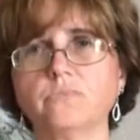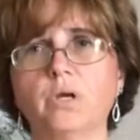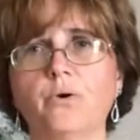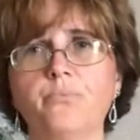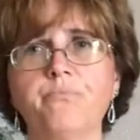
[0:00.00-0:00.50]
You
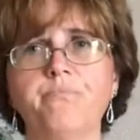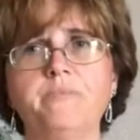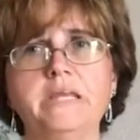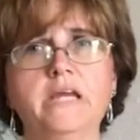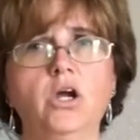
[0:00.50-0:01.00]
know,
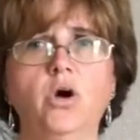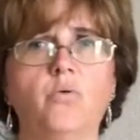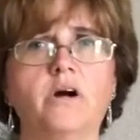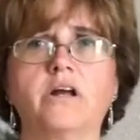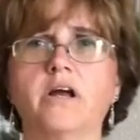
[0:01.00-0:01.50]

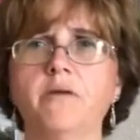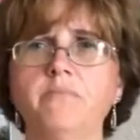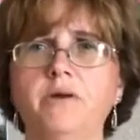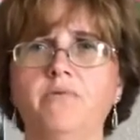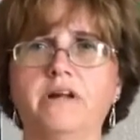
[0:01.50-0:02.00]
what
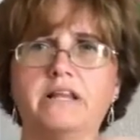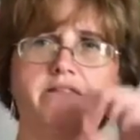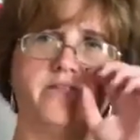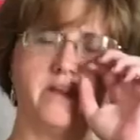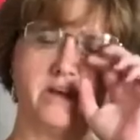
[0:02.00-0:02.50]
got me really
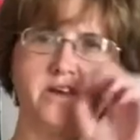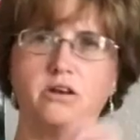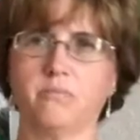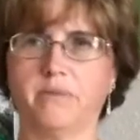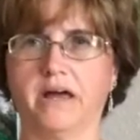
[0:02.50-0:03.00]

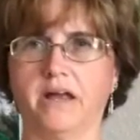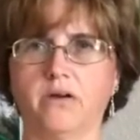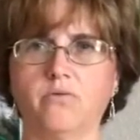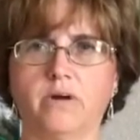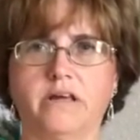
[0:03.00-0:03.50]
thinking about
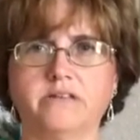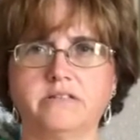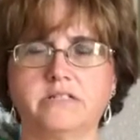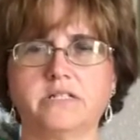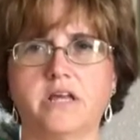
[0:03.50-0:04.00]
it
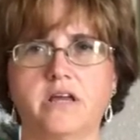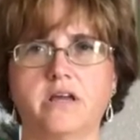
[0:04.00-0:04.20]
was